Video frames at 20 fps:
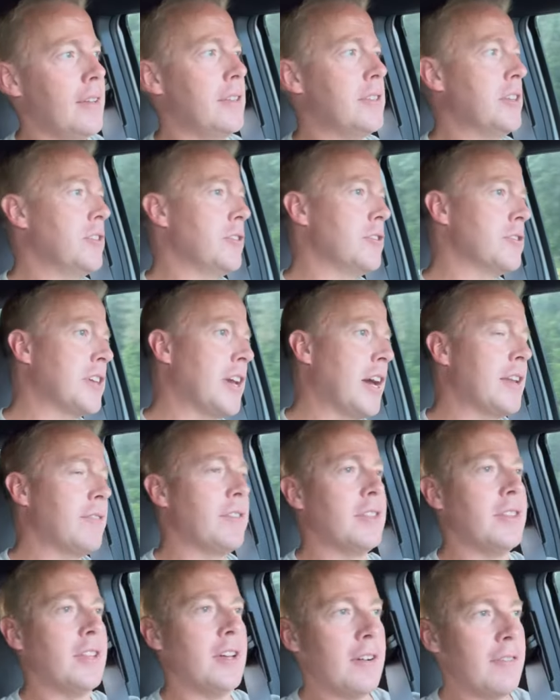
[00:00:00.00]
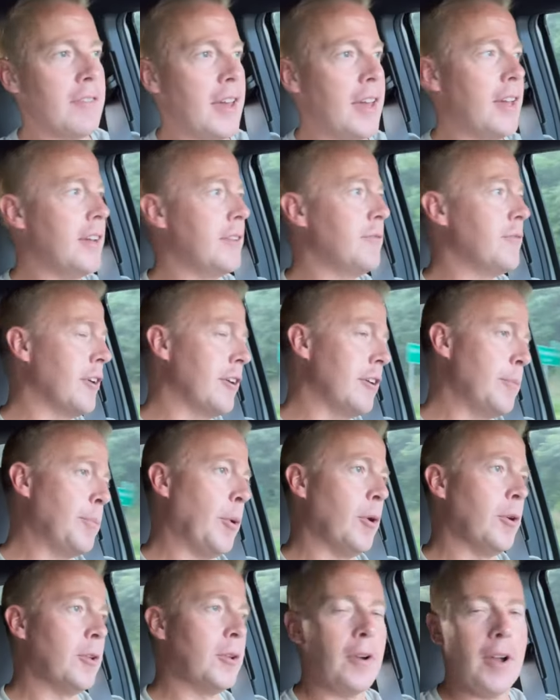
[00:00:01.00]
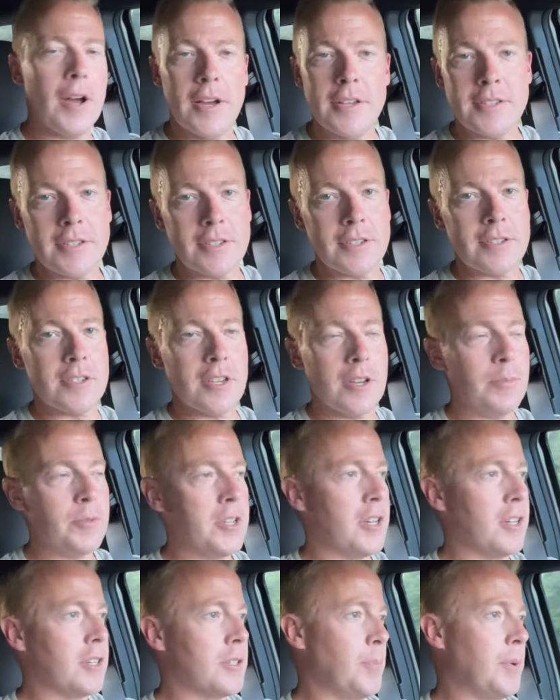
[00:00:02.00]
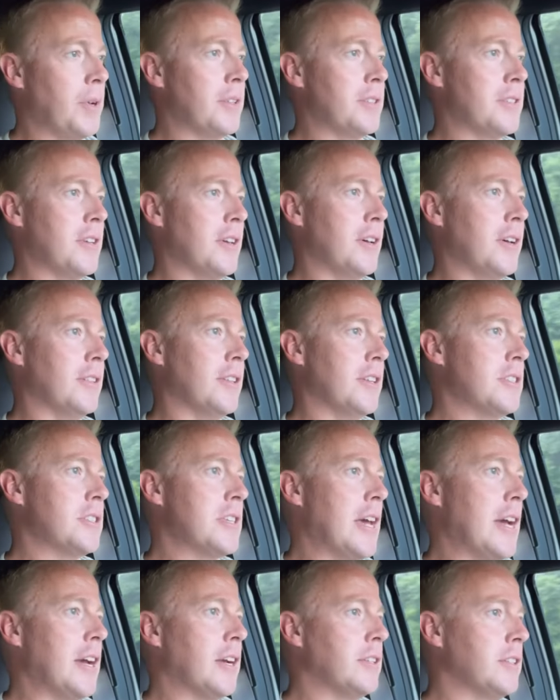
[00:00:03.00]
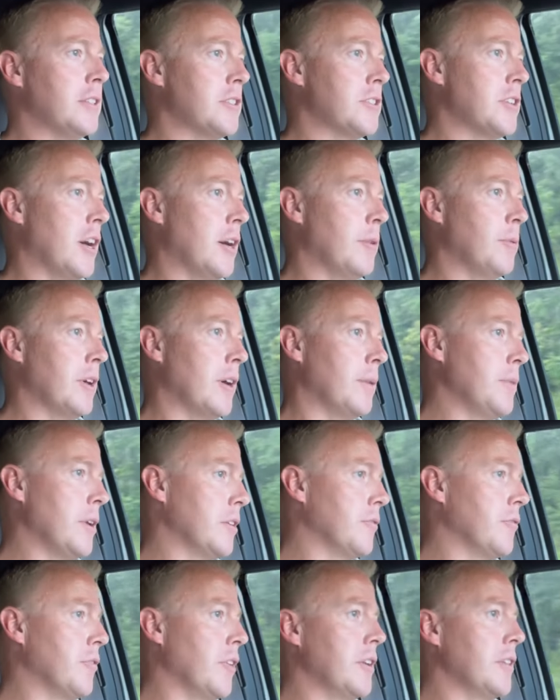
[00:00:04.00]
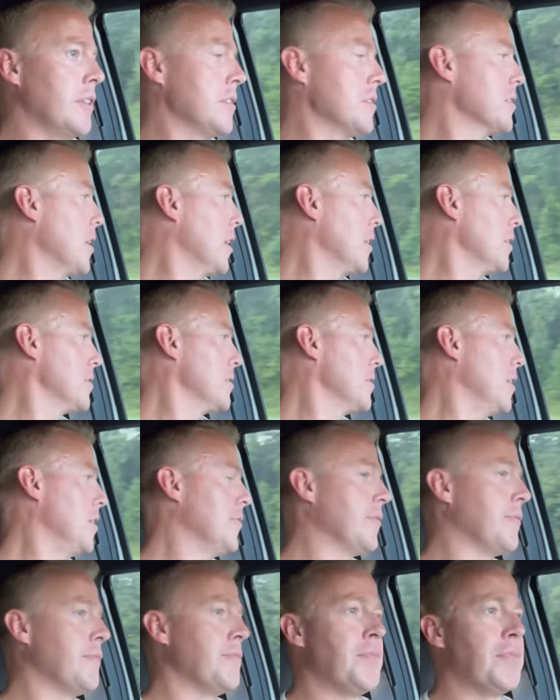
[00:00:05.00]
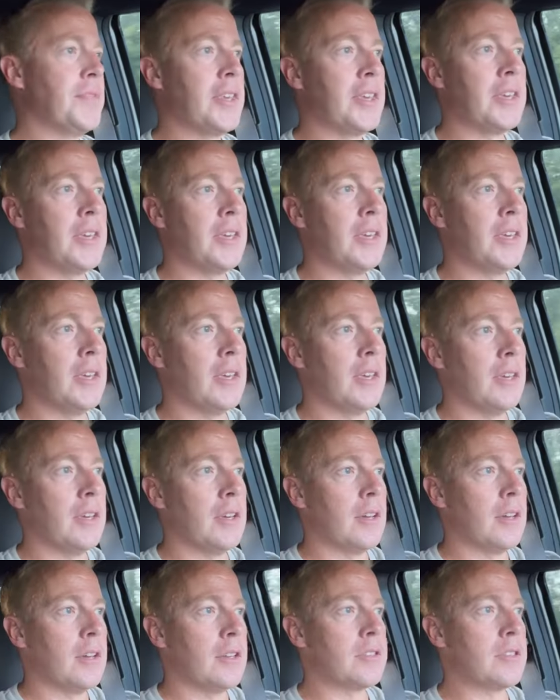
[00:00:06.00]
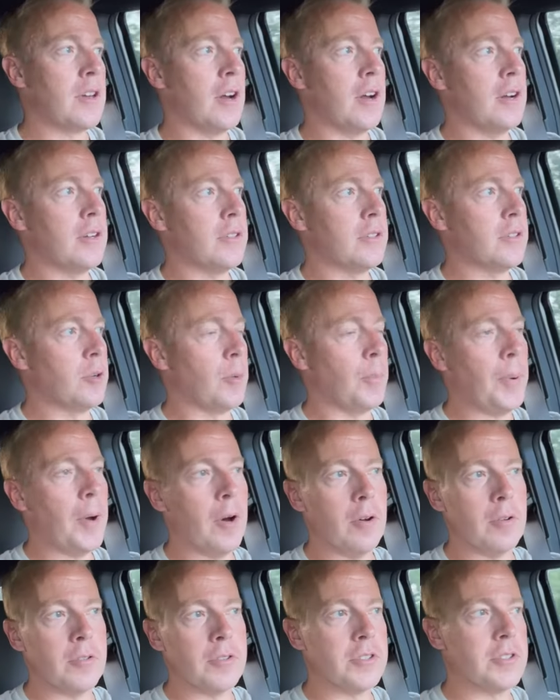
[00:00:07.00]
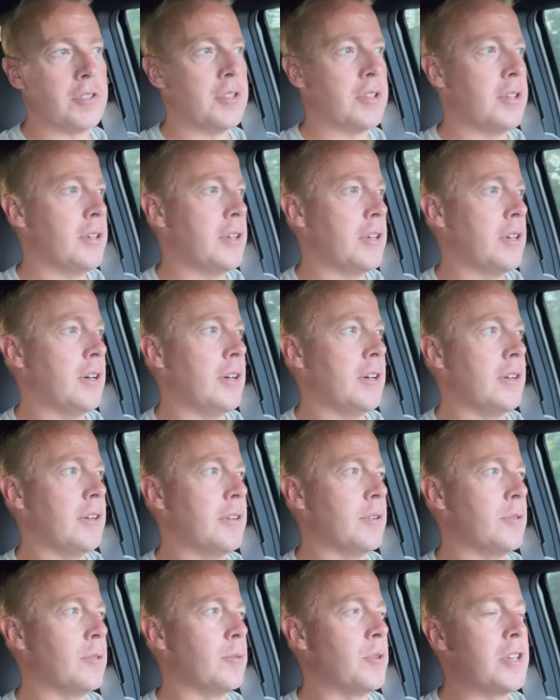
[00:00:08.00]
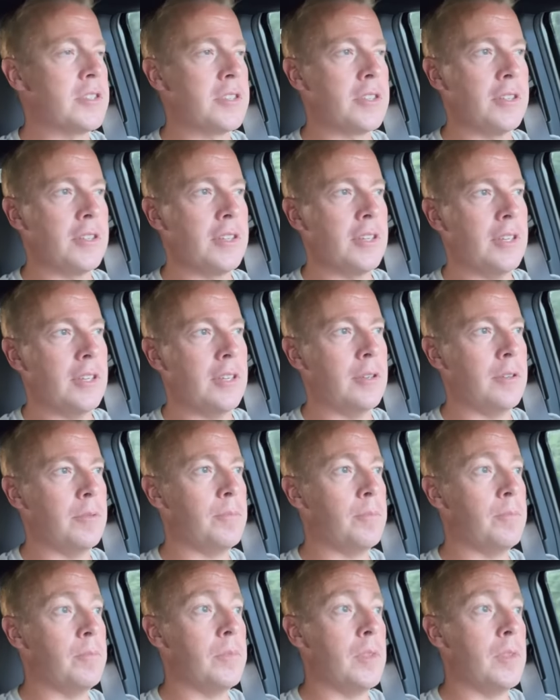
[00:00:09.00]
Tinder's kind of a love-hate, very polarizing subject, but uh, let's tackle it, shall we? I'm not afraid of this kind of stuff. Saw a little post uh, recently